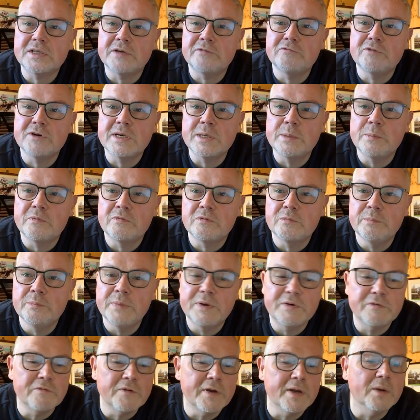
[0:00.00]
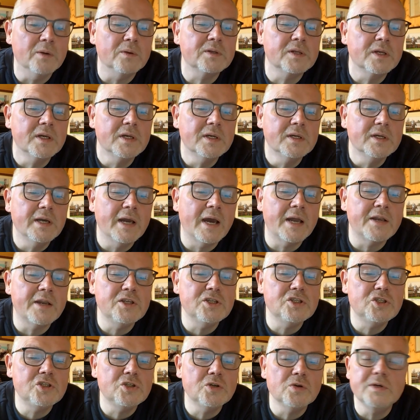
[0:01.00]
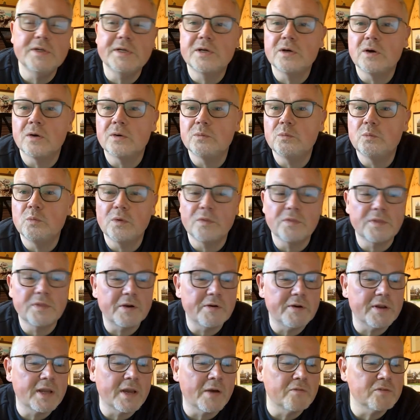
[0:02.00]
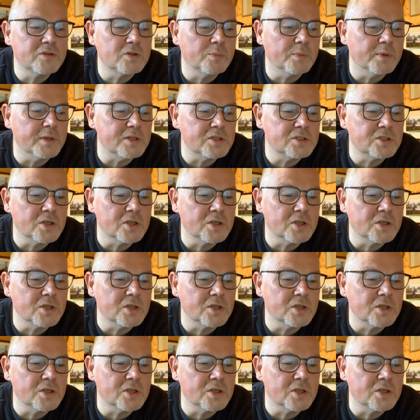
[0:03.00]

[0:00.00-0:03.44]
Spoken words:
They've ridden him from midfield, and he's duly gone and won very comfortably.